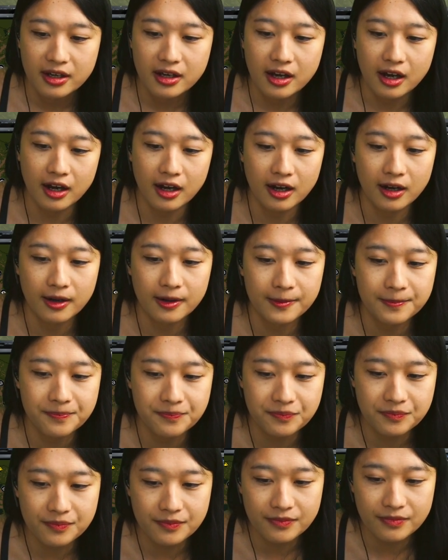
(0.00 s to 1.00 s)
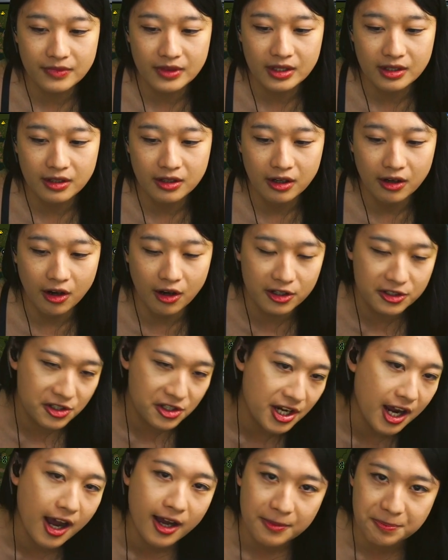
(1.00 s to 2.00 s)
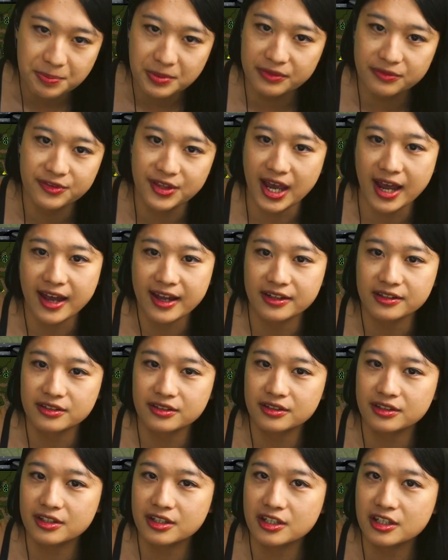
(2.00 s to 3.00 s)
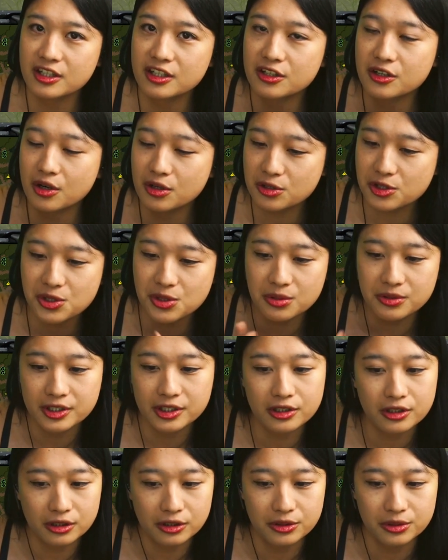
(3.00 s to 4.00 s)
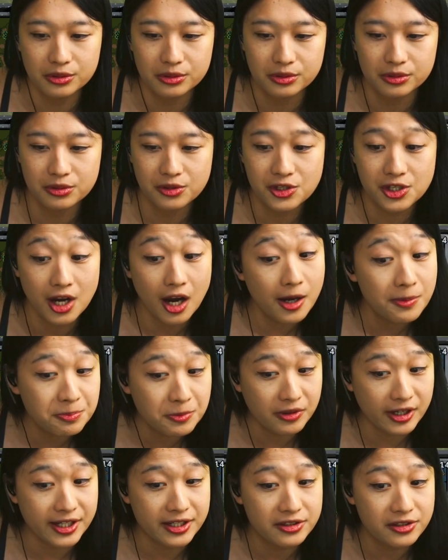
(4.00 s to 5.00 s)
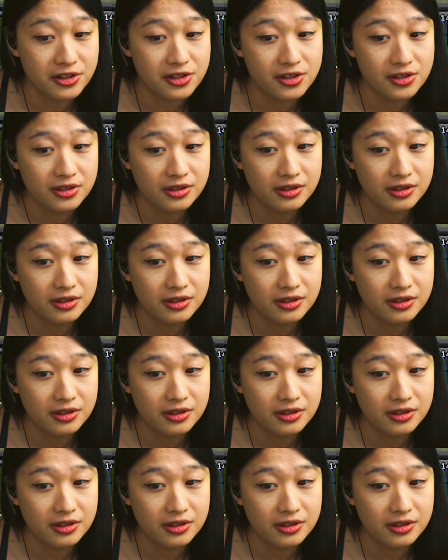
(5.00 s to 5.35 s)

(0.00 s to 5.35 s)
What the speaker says: On top of that, it also includes upgrades.